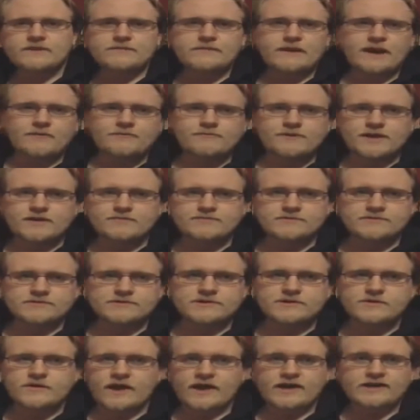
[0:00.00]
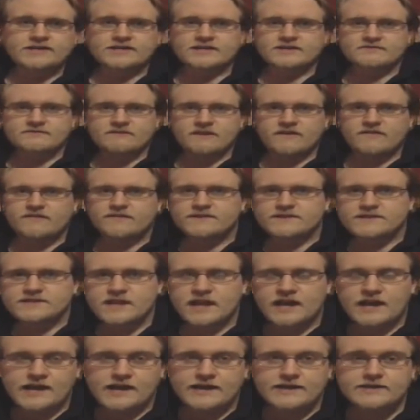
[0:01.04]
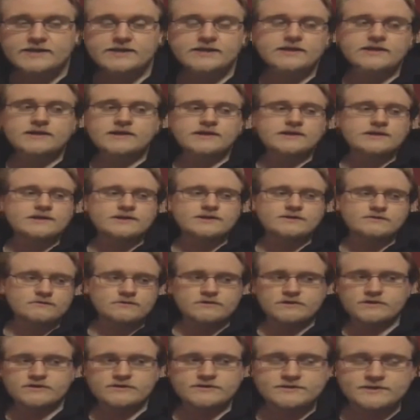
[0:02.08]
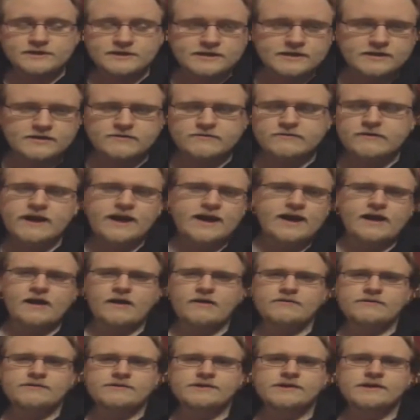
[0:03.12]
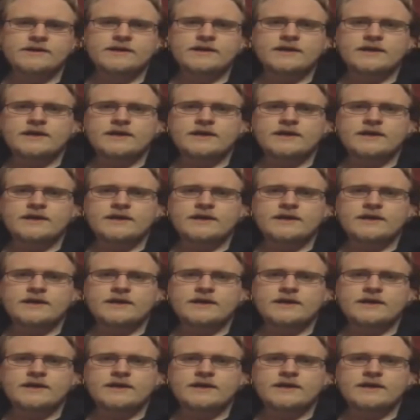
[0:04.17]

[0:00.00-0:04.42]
they might be able to excavate the site, do a little digging around,